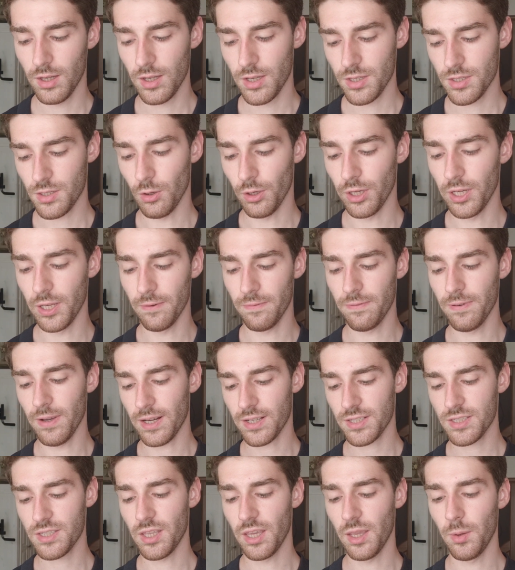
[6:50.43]
So it
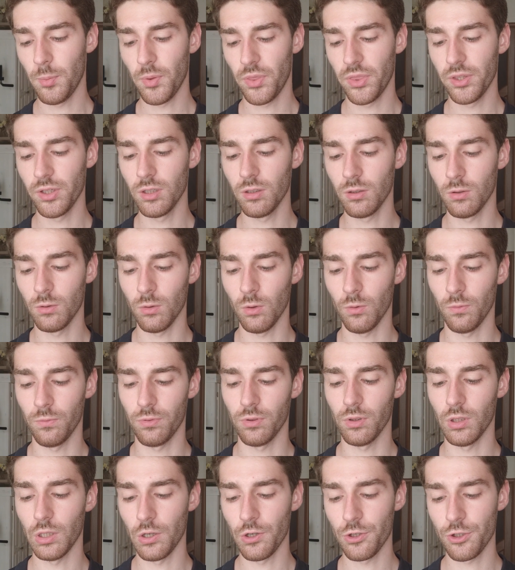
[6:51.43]
affects the epithelium of
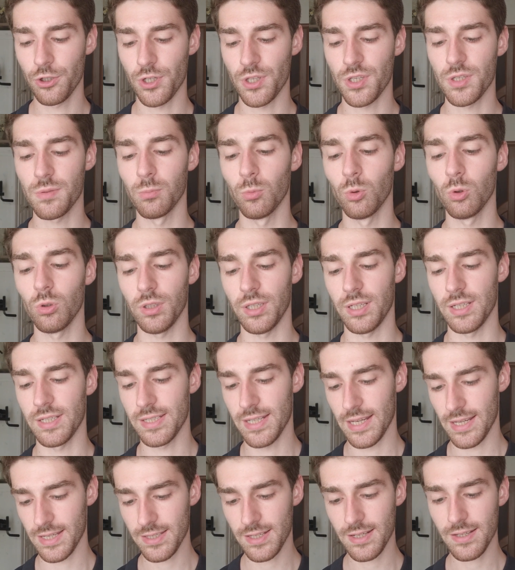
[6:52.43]
large and small
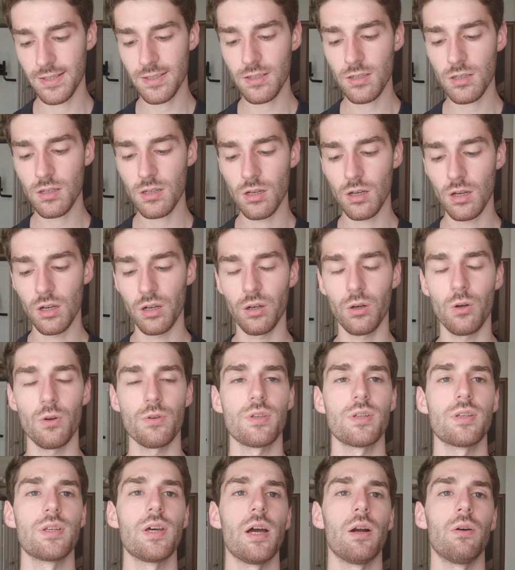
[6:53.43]
intestines,
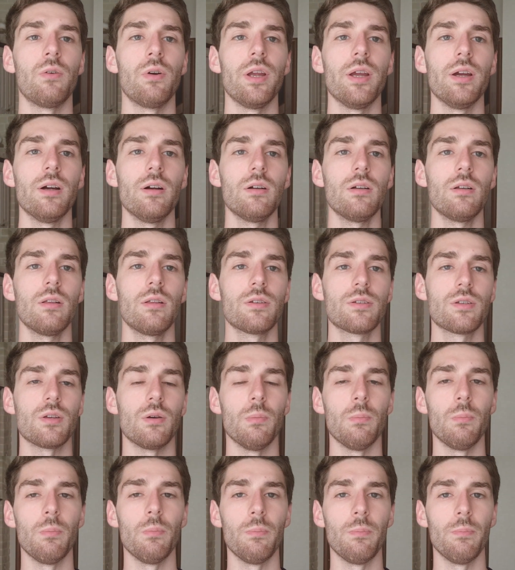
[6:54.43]
causing diarrhea.
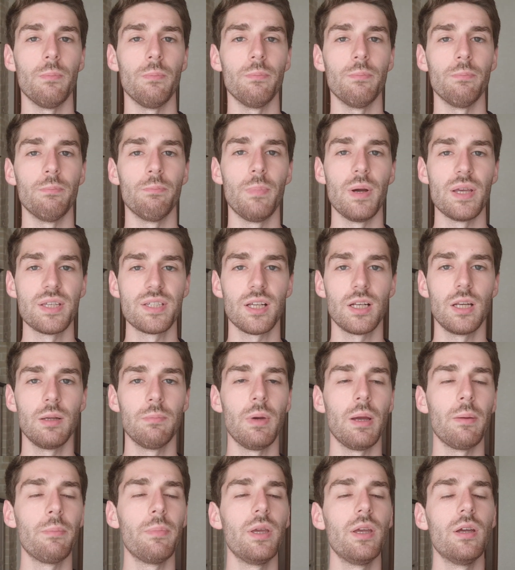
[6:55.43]
So basically
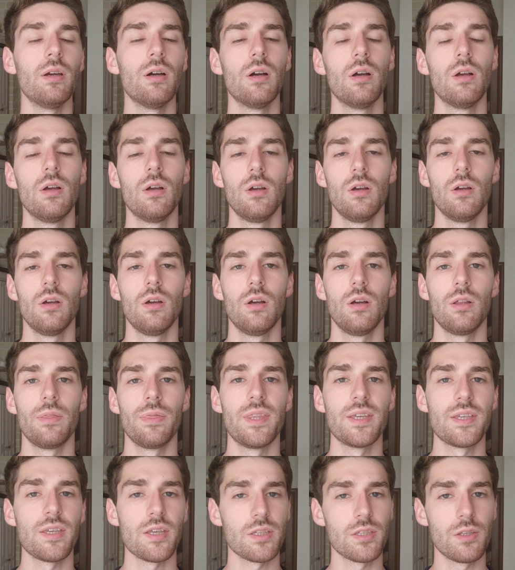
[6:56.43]
maybe
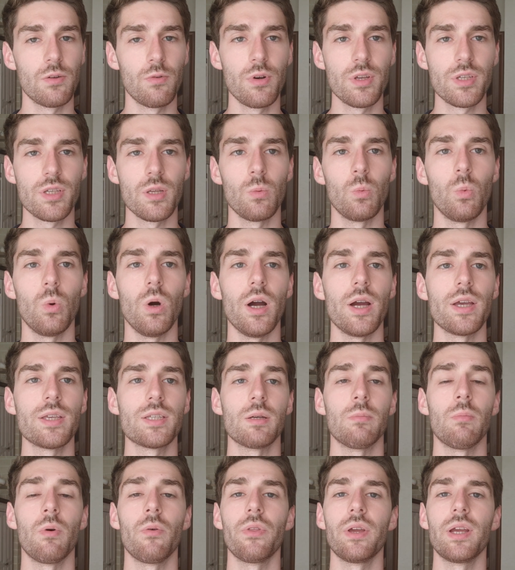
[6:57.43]
this is the reason why
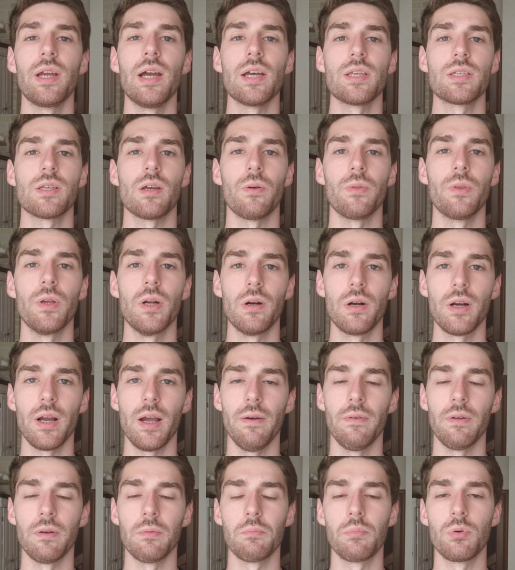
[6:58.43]
some of the guys out there are
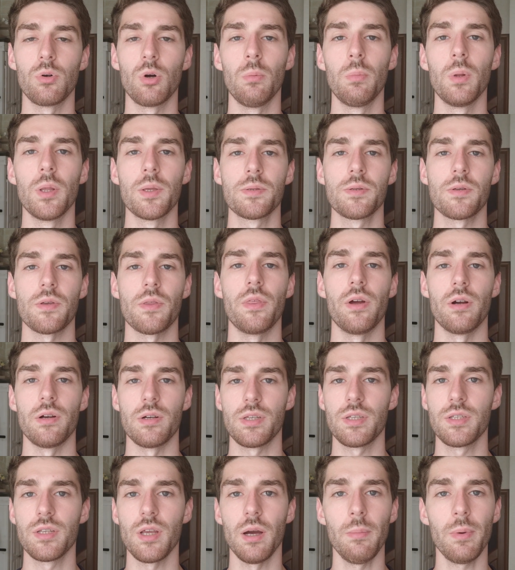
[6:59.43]
having problems with their
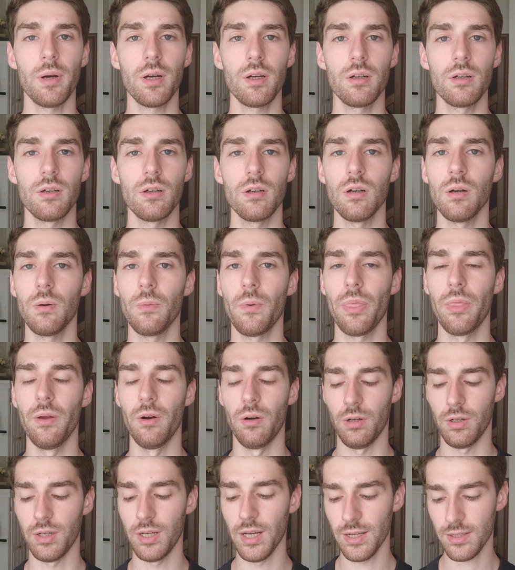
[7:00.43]
stomach, with
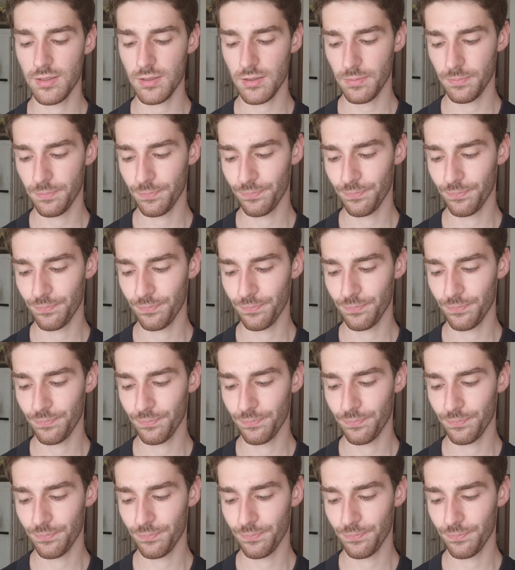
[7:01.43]
their gut.